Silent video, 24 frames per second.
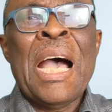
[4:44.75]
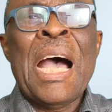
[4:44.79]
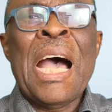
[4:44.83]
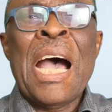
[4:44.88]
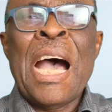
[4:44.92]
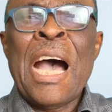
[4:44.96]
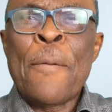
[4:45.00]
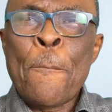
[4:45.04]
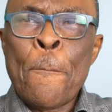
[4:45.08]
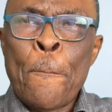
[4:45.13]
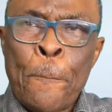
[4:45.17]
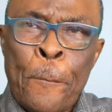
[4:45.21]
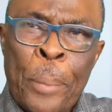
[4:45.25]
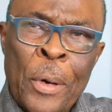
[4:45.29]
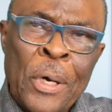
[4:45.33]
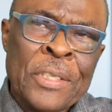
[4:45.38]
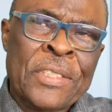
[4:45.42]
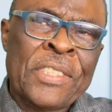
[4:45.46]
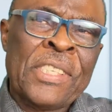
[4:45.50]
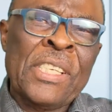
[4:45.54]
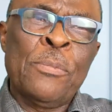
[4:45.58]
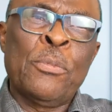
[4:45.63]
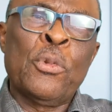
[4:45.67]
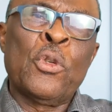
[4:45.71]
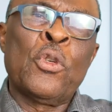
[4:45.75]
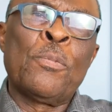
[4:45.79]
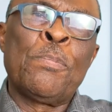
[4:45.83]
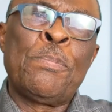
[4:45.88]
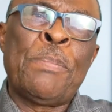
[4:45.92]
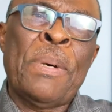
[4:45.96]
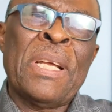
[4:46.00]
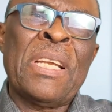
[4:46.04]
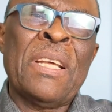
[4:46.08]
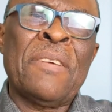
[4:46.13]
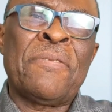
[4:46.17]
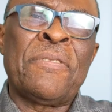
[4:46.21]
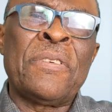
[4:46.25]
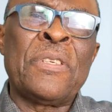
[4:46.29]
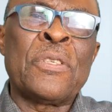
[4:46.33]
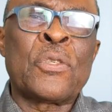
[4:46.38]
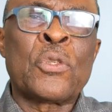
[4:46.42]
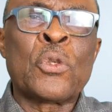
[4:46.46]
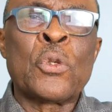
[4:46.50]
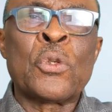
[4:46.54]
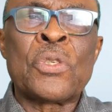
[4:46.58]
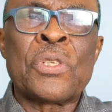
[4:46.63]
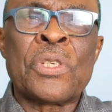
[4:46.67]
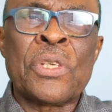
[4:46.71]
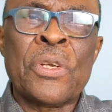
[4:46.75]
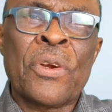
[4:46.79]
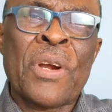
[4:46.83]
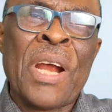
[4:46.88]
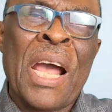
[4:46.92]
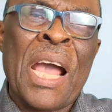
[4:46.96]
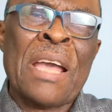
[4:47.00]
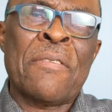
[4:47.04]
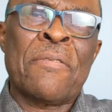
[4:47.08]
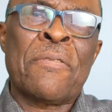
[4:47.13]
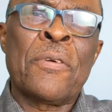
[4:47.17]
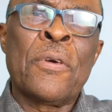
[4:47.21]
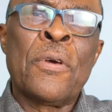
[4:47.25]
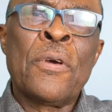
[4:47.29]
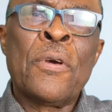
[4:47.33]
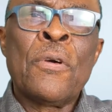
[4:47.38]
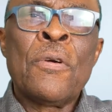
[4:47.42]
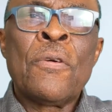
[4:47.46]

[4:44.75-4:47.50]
and possible benefits to derive